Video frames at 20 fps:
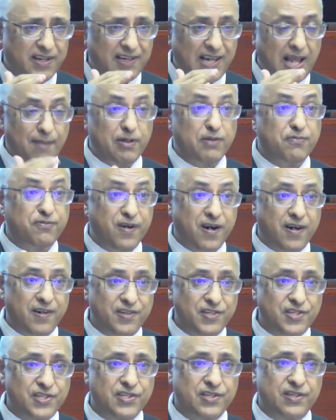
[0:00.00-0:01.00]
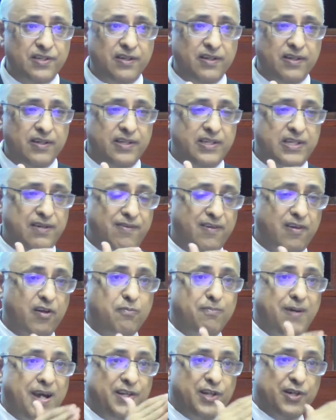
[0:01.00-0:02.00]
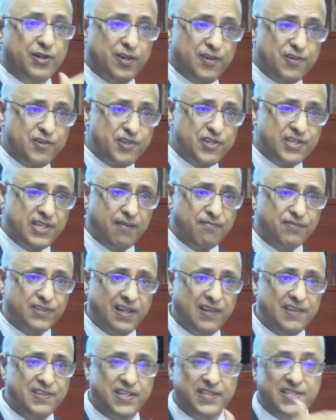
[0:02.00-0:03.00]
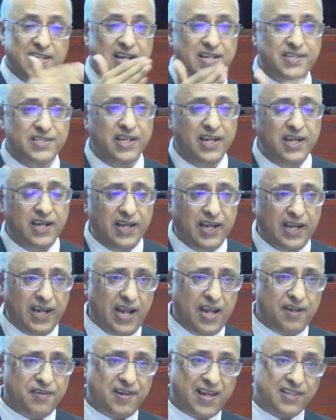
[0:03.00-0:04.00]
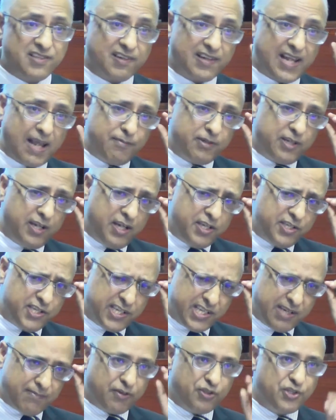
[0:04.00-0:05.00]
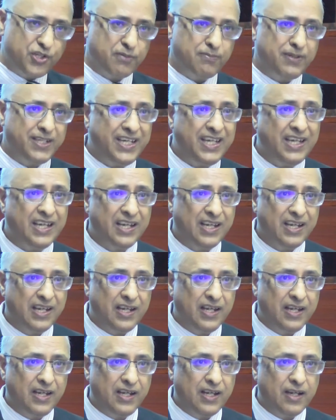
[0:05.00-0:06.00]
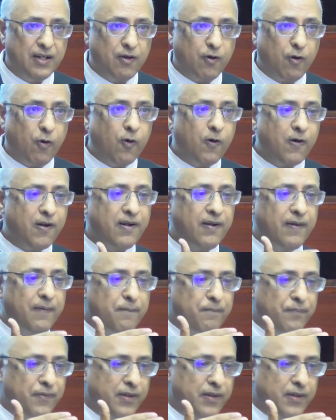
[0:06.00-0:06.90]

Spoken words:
climate funds developed by the countries themselves, such as International Climate Initiative of Germany, or